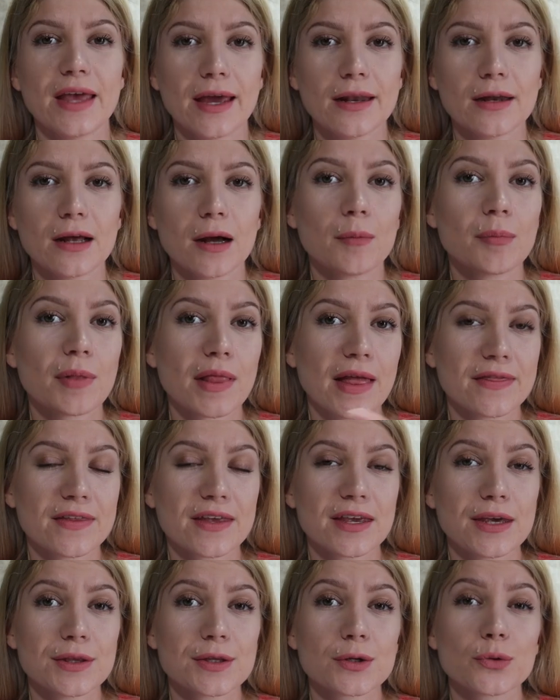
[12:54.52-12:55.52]
Then
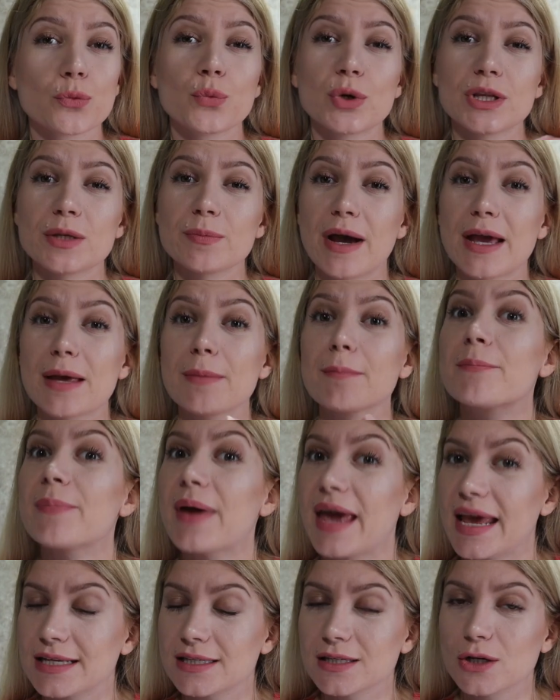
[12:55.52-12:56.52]
blending it with my
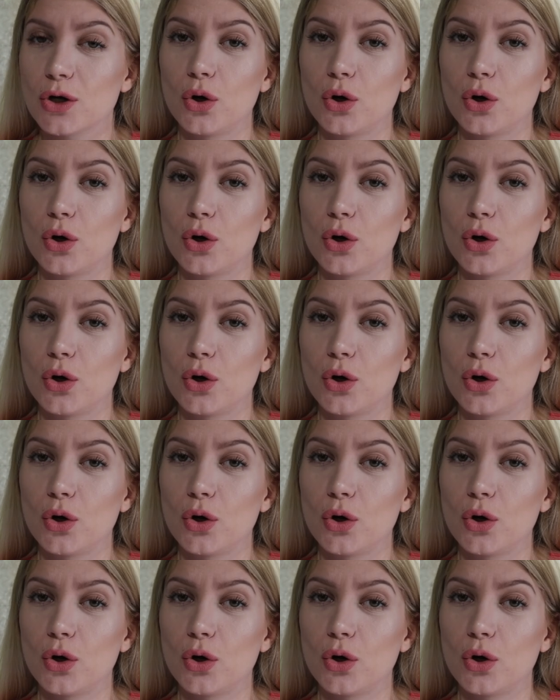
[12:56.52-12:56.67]
base